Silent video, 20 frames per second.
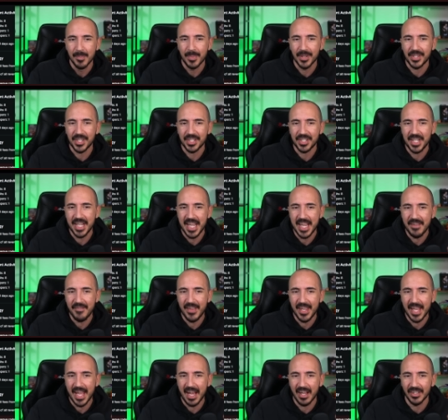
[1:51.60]
but the
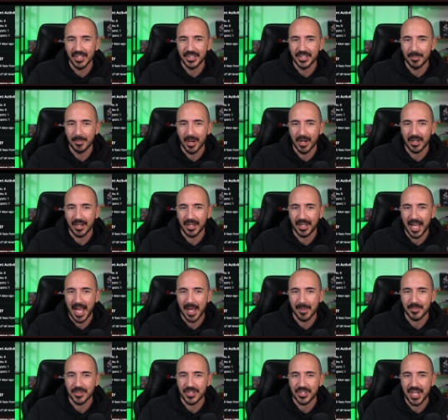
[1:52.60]
TVL and the market
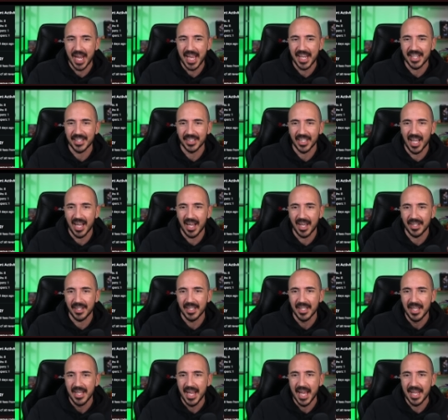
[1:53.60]
cap stayed in line.
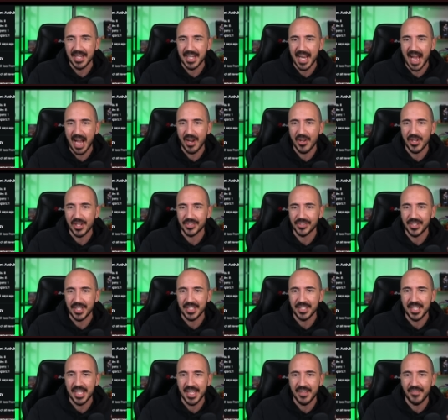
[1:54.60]
And now you can see
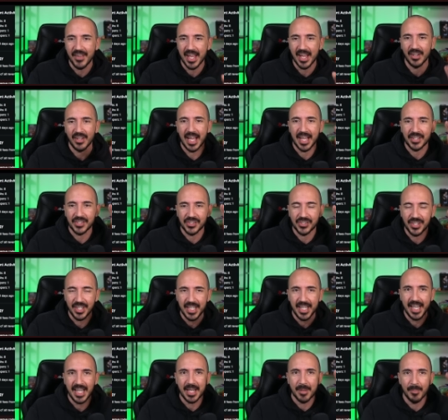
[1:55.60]
TVL
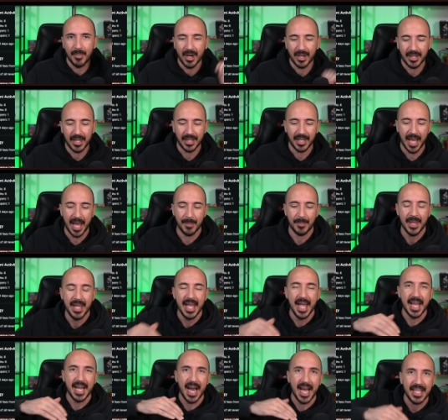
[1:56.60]
exceeding market market cap,
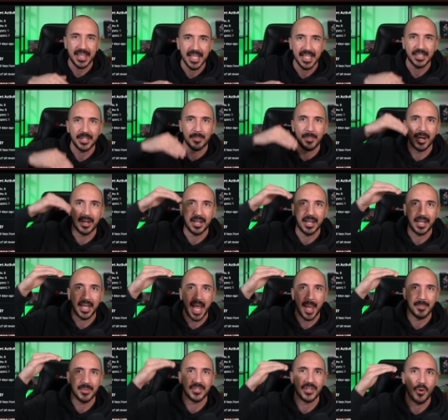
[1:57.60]
and I think the market
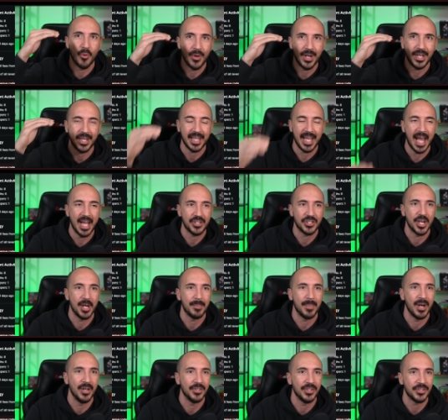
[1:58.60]
cap is going to catch
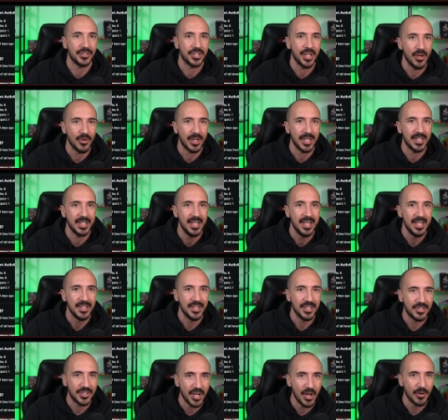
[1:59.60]
up on this token.
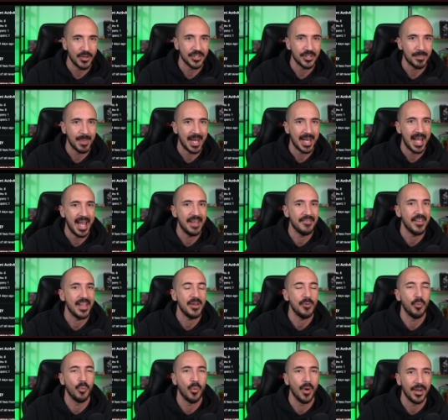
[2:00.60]
This token's about to have
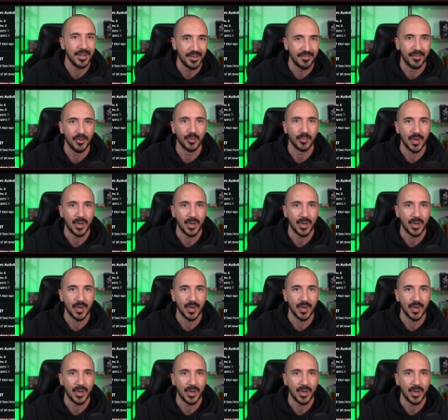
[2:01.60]
a wonderful